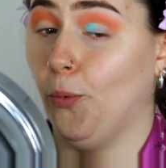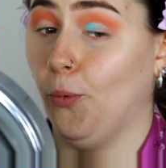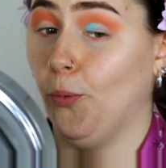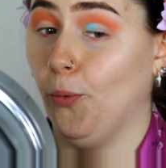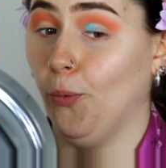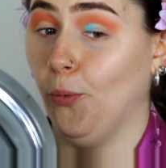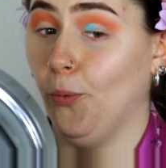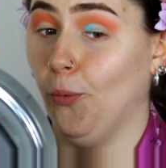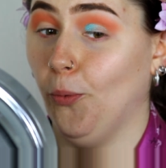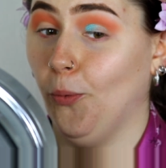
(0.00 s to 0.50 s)

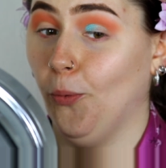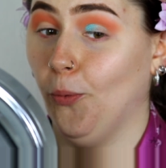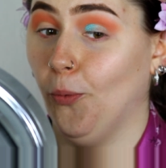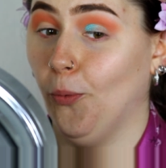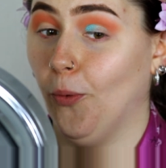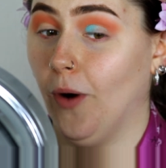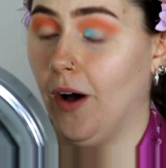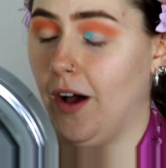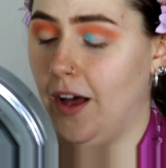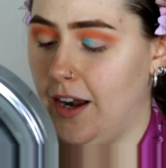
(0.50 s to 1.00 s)

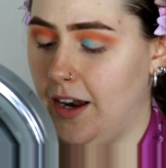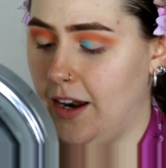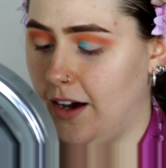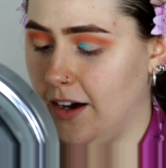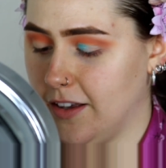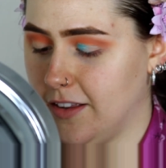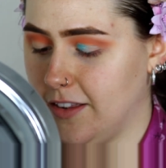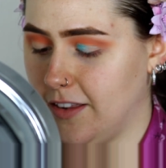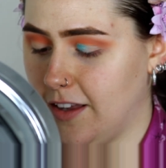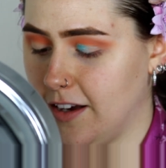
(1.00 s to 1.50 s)
Ooh,
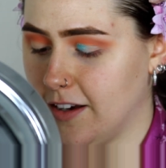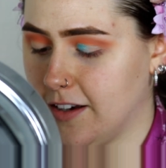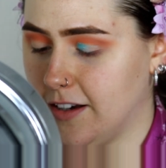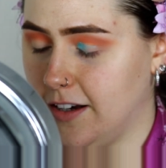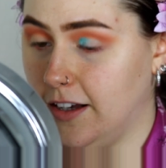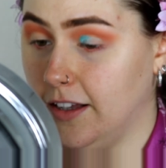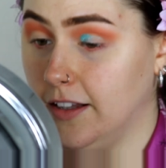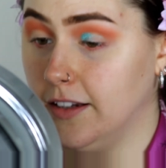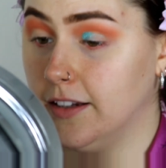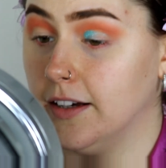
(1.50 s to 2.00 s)
I like
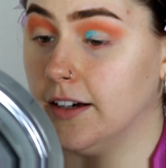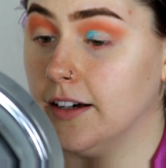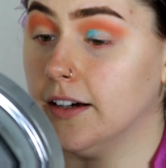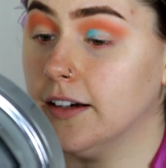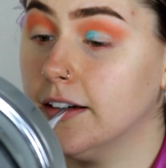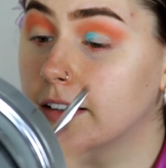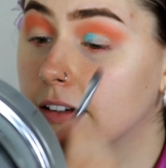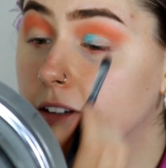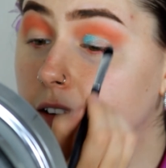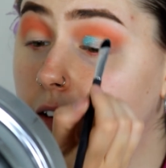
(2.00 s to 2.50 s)
that
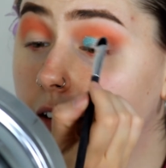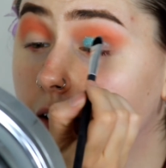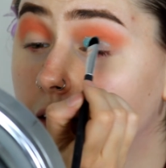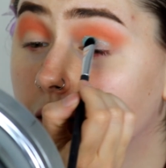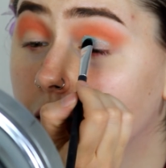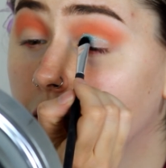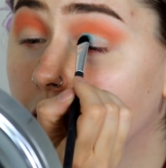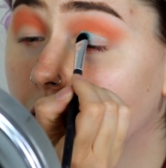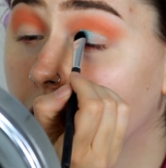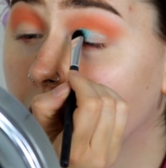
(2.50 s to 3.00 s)
colour.
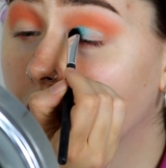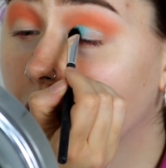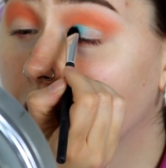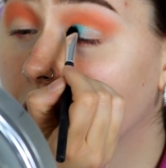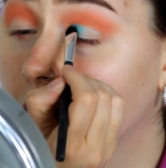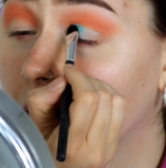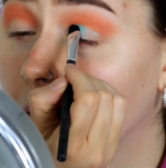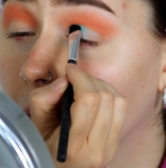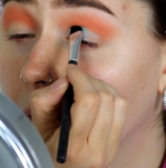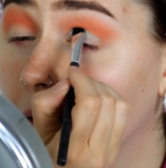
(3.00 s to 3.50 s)

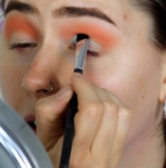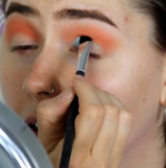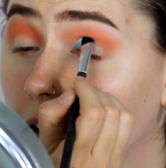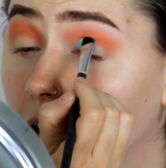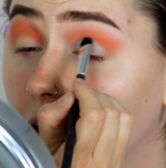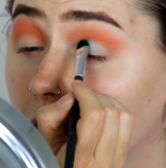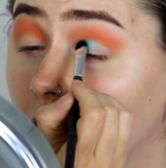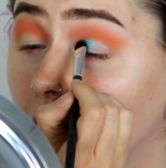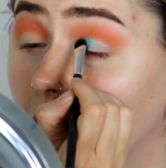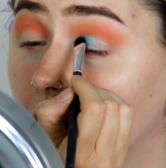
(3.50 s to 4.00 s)

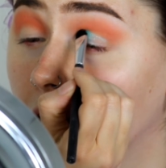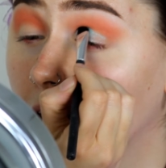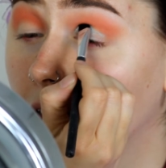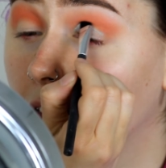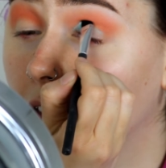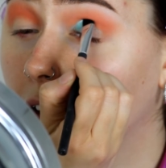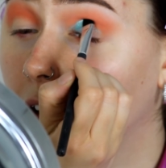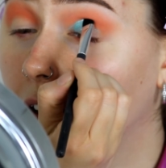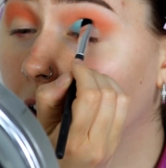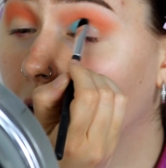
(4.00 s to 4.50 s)
I'm liking the
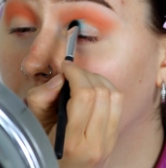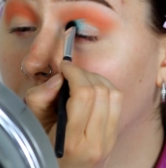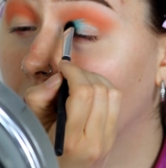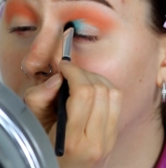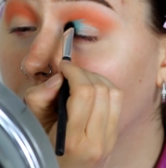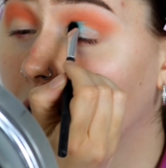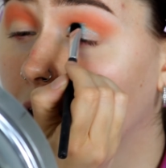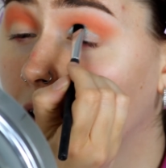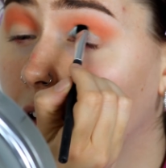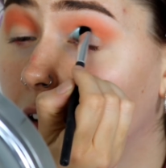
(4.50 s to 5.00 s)
look of
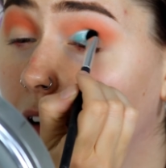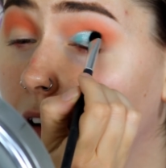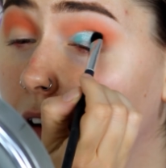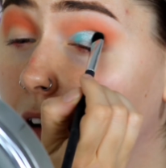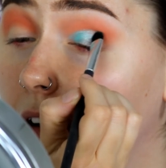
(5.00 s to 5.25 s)
that.